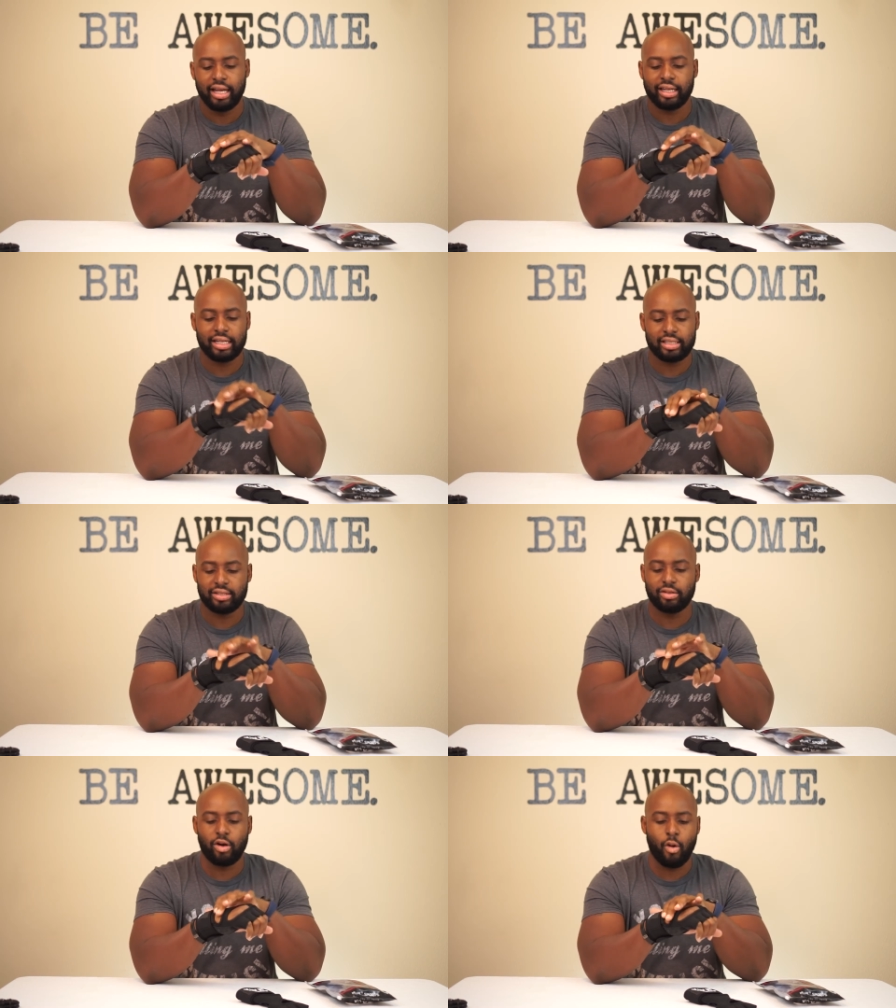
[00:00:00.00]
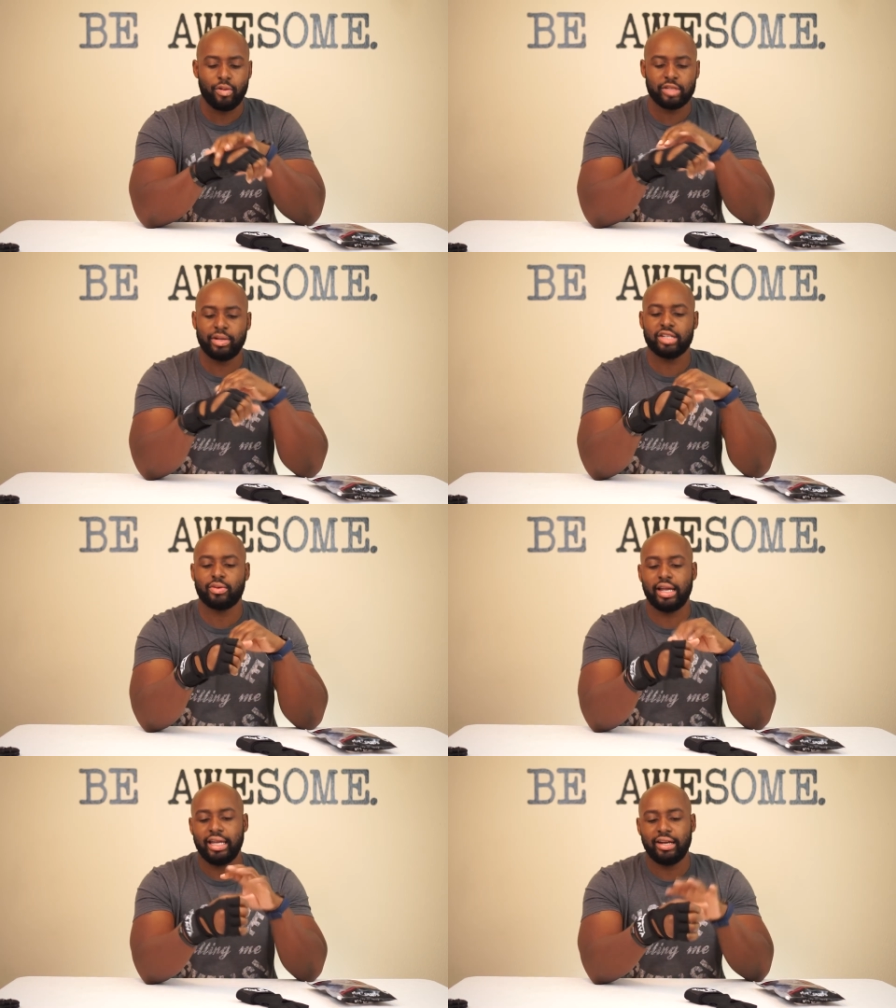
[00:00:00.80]
Got this little open space
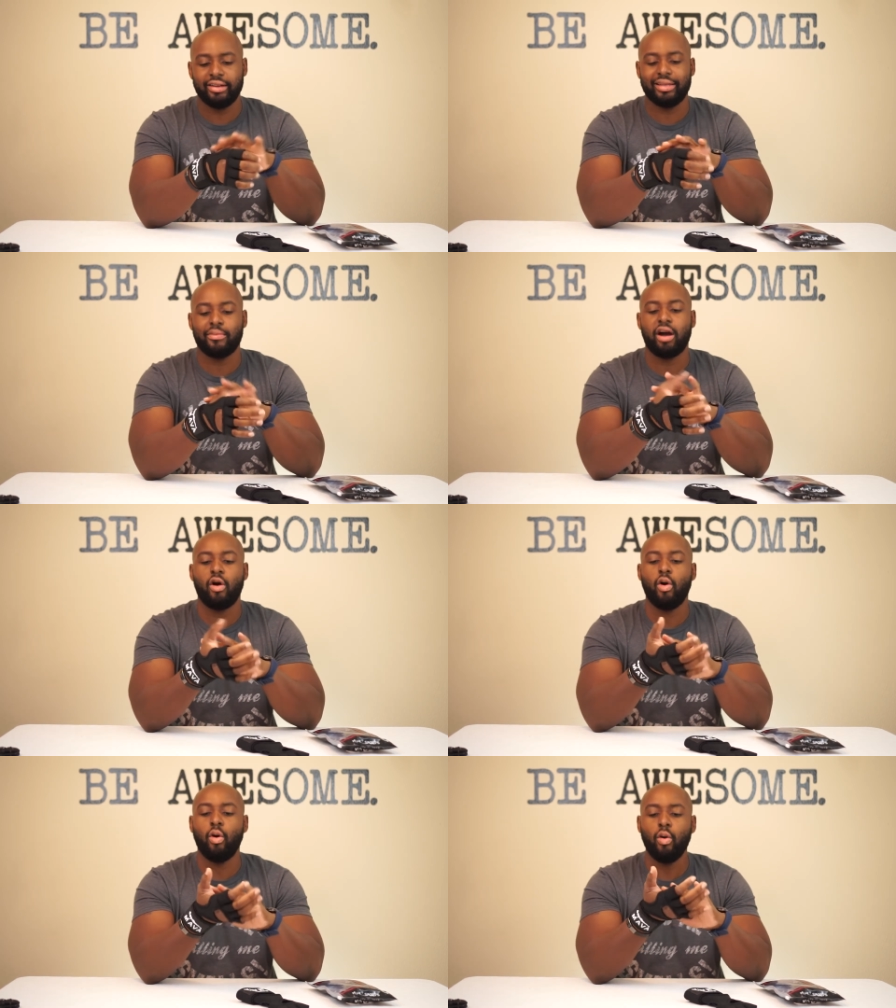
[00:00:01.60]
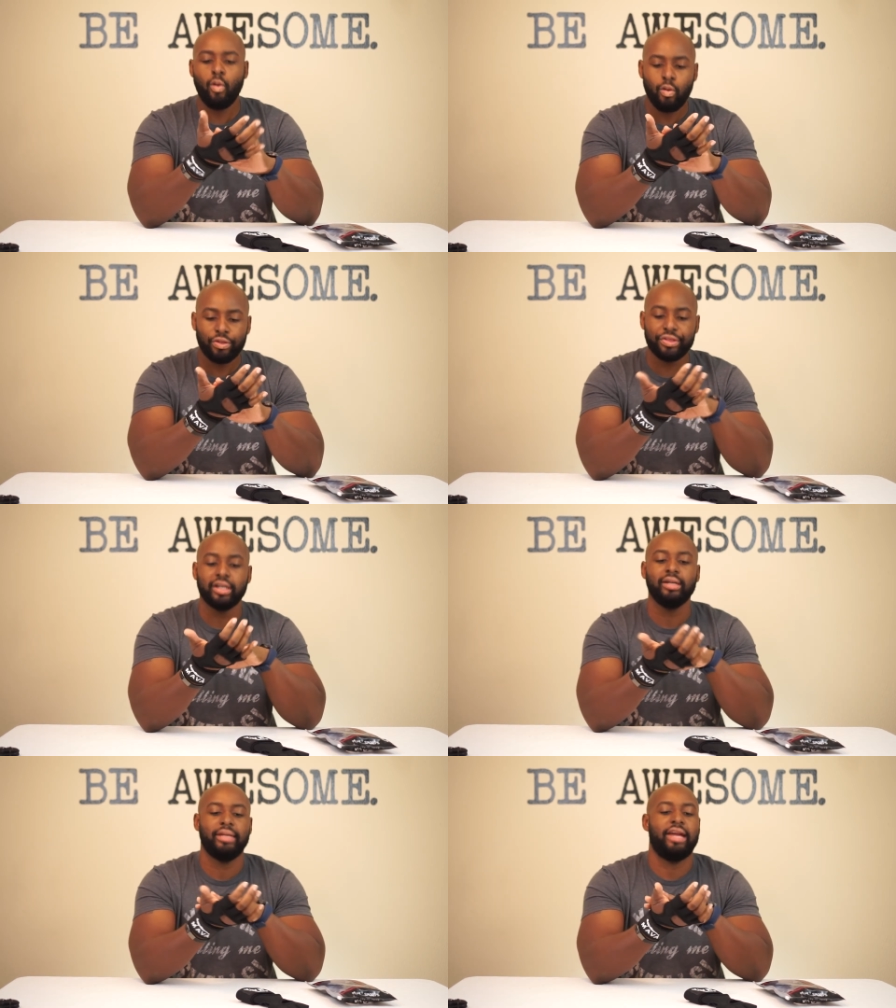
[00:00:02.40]
right here, and then my whole
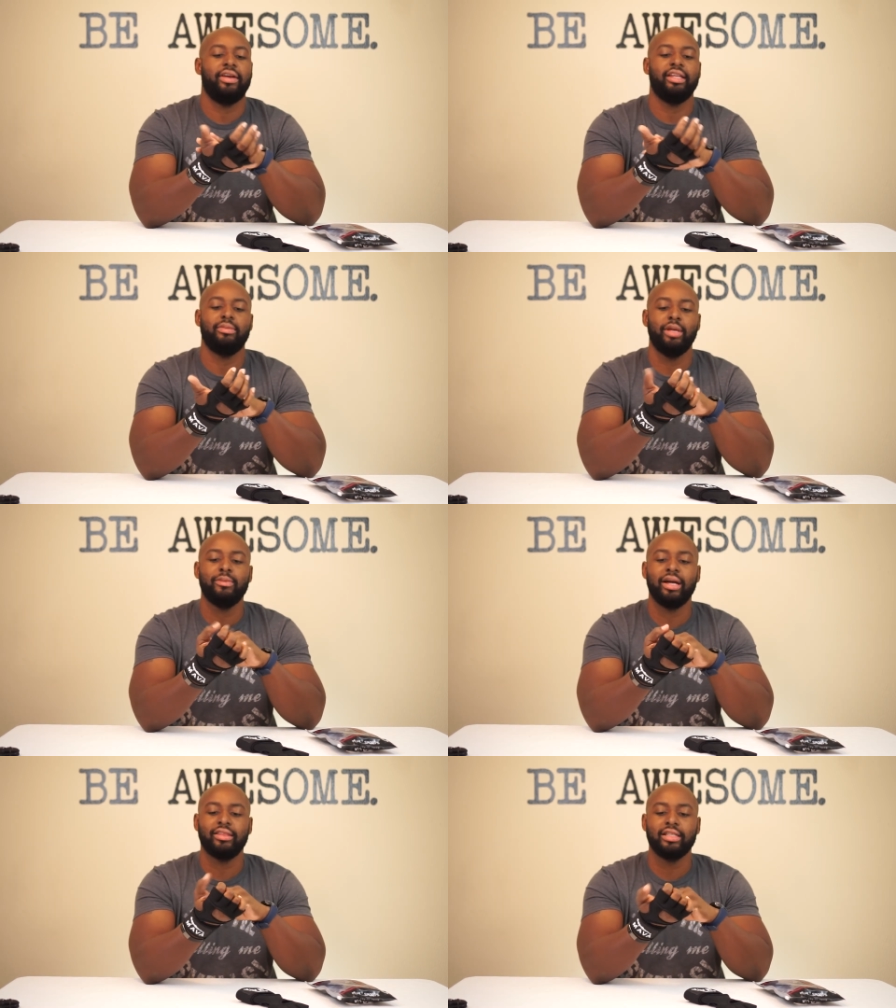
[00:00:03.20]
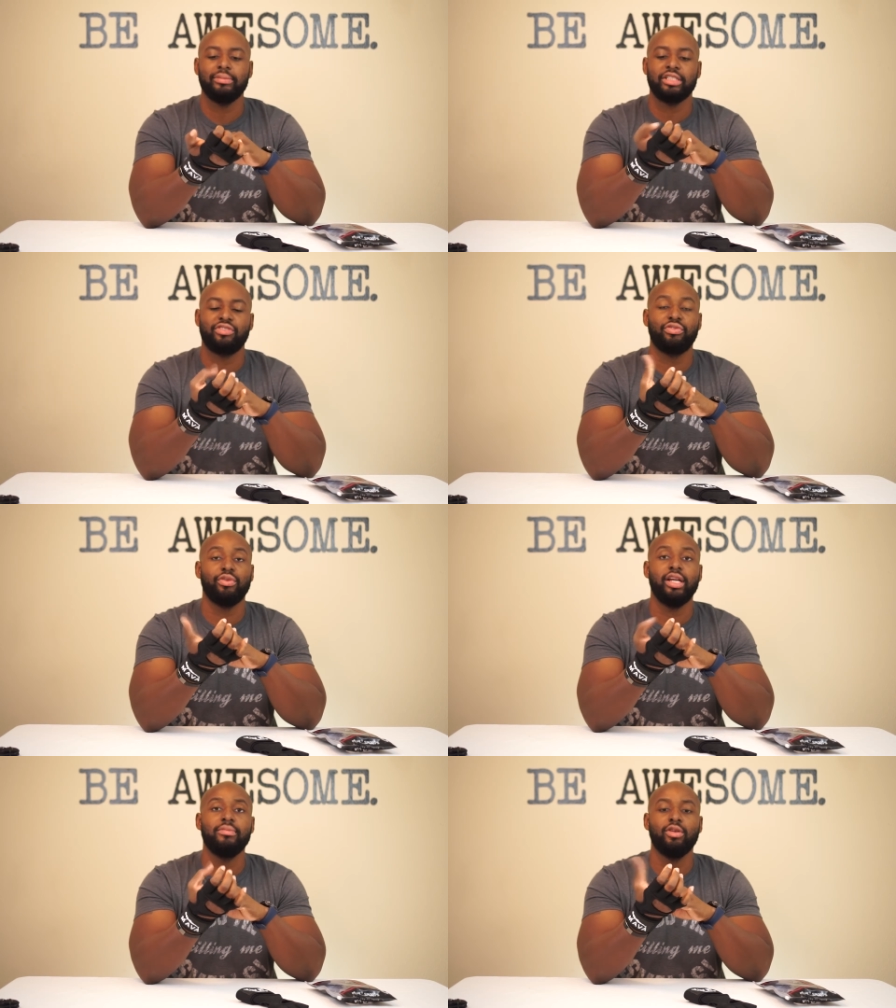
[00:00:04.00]
thumb area, the meat of my thumb, is
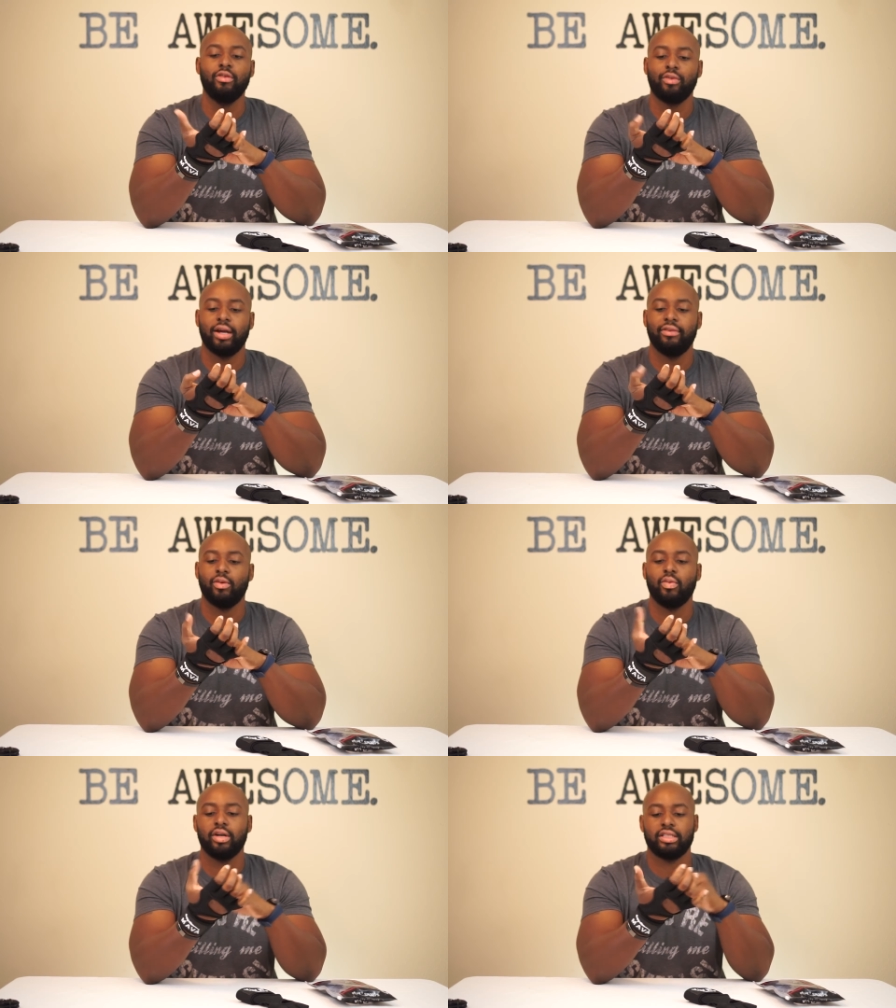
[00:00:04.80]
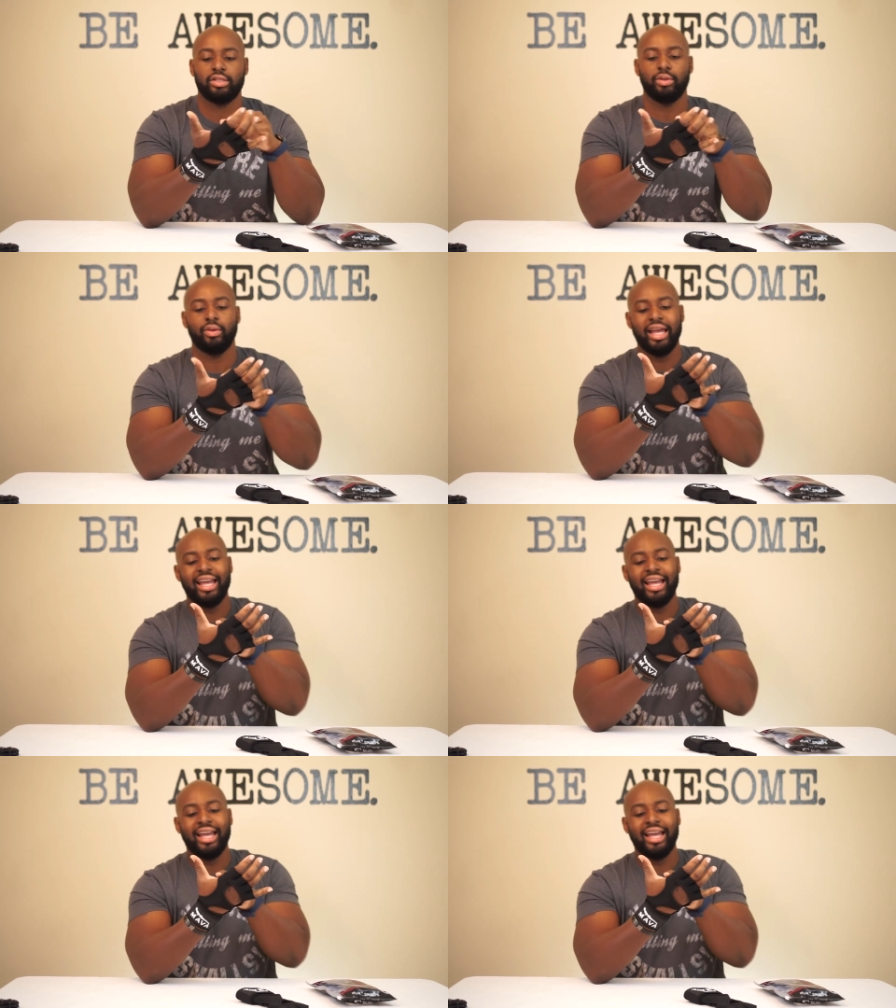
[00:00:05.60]
free to move wherever it wants to.